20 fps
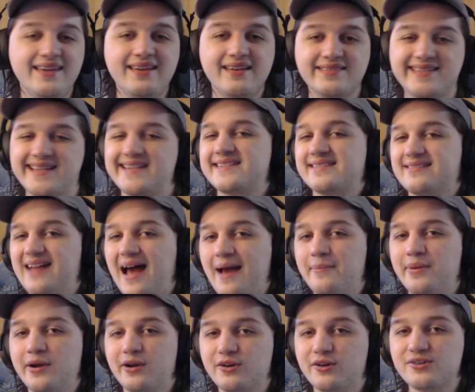is a
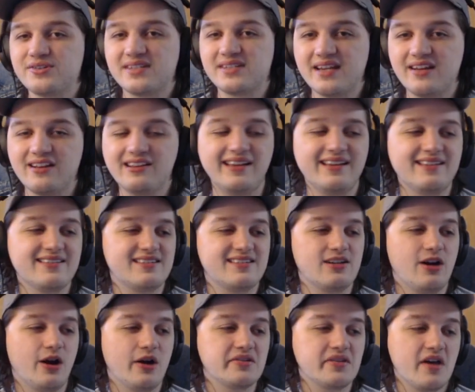slap hitter still in
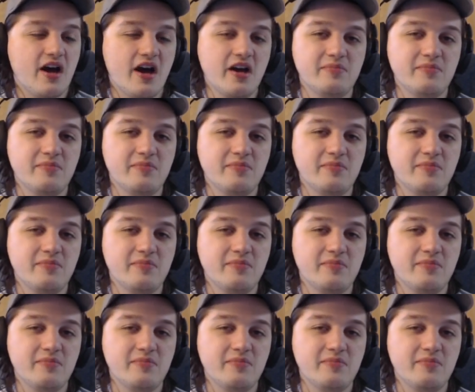Stars On,